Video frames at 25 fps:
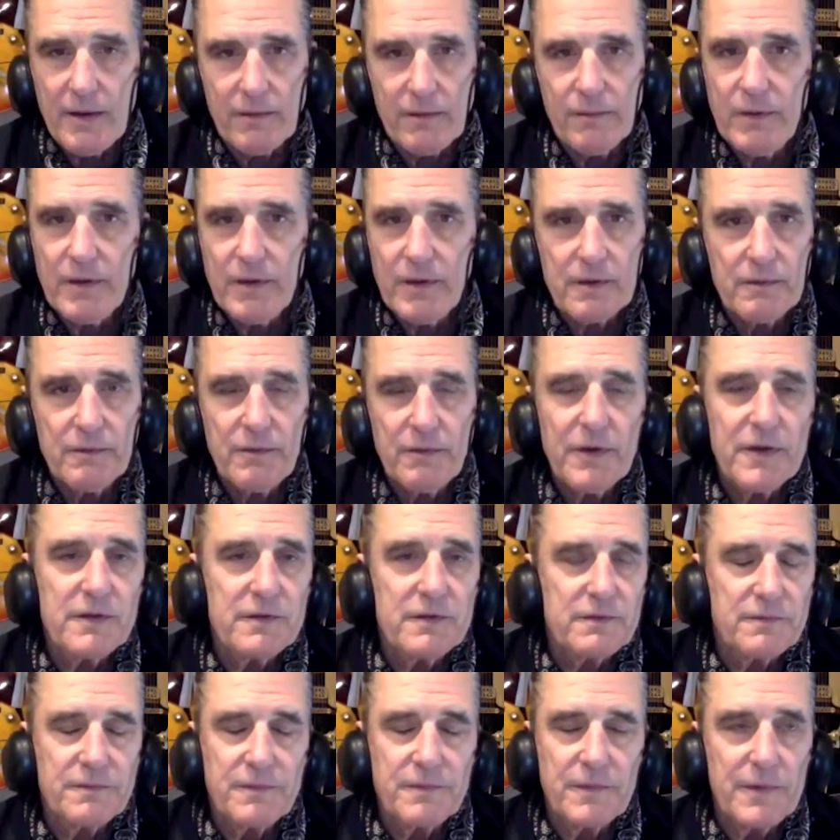
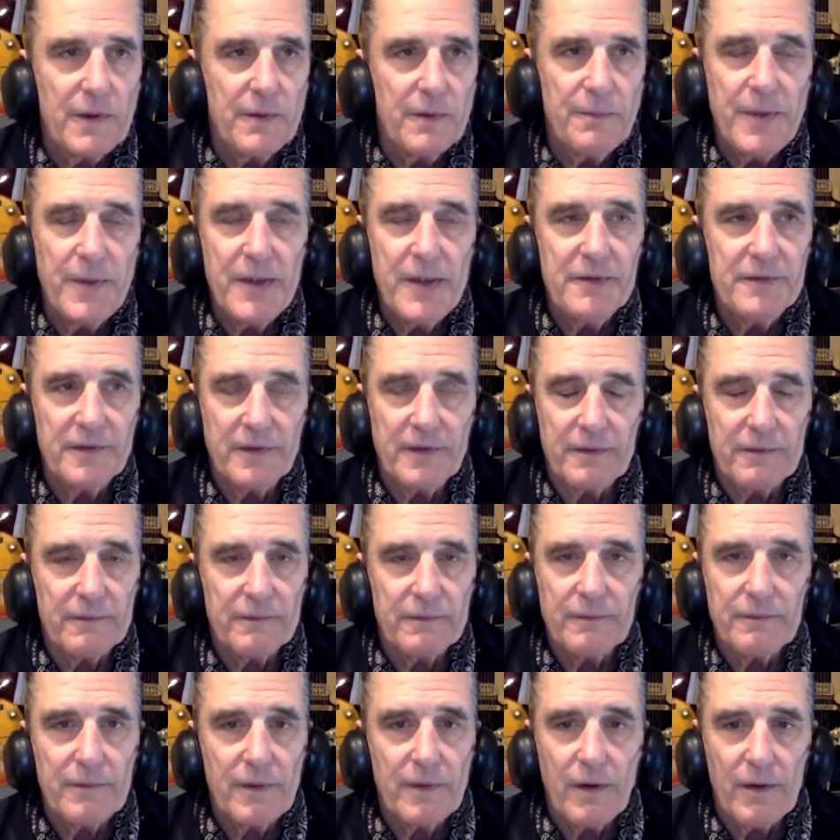Rick's an amazing
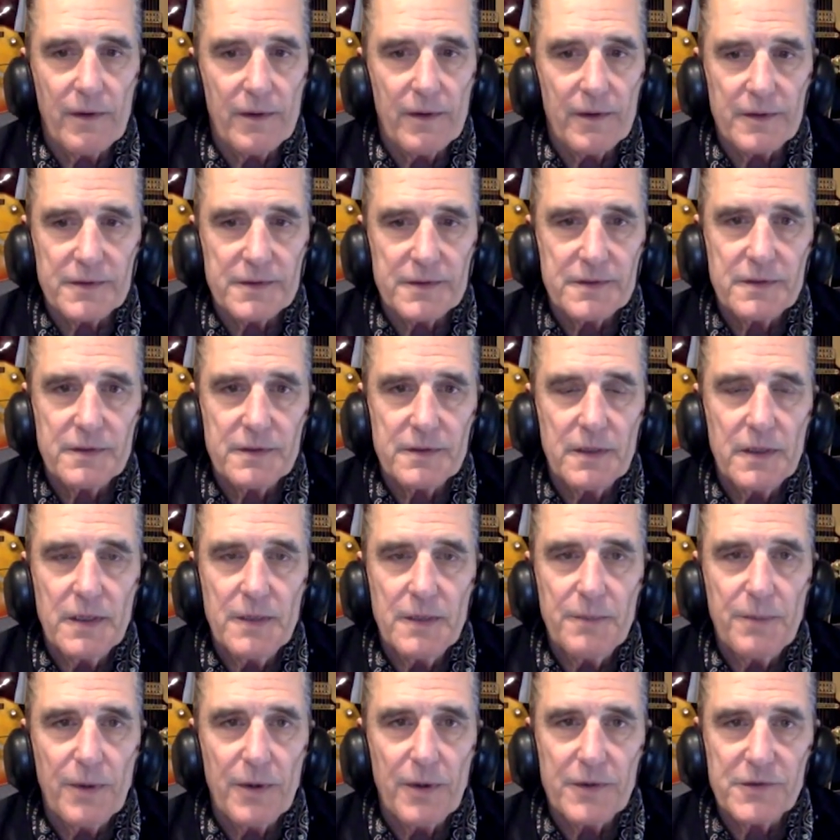artist. He
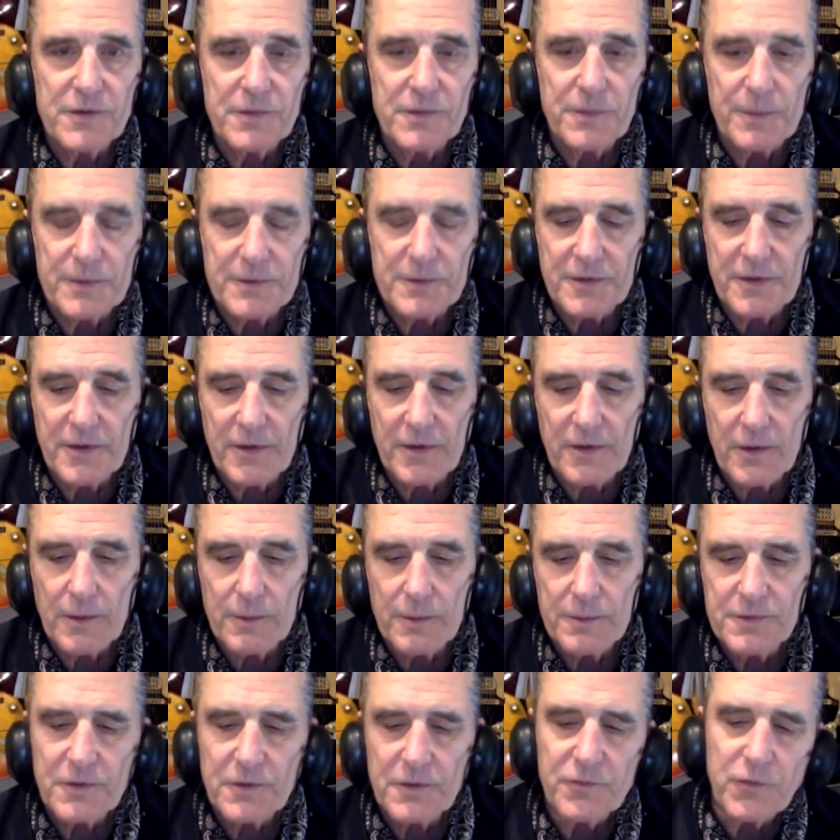brought so much to the
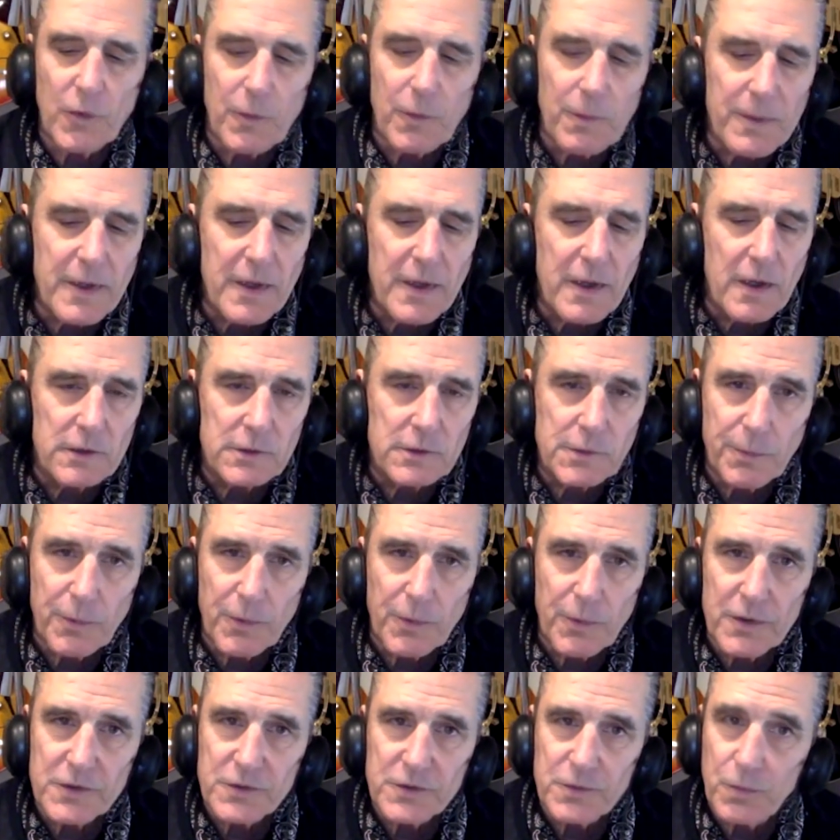group. So forming the Altar
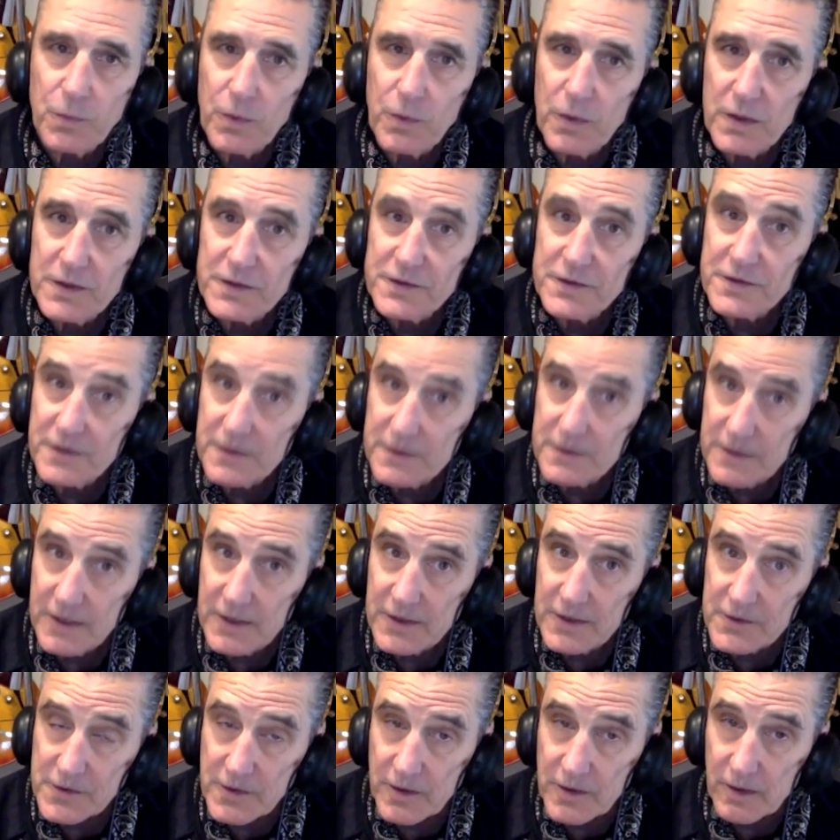Boys was
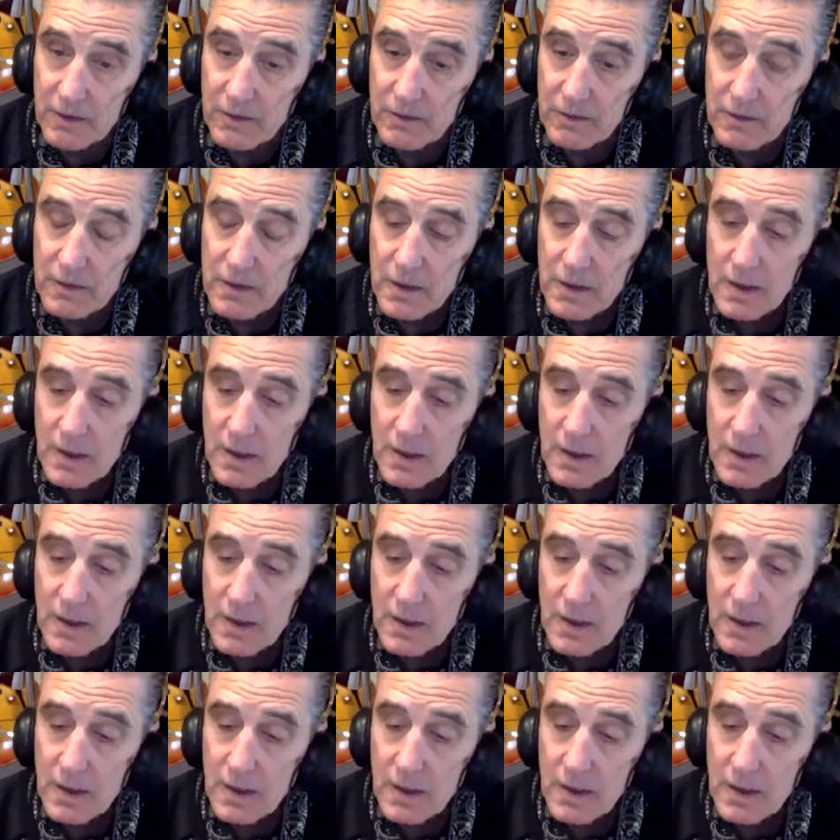intentional.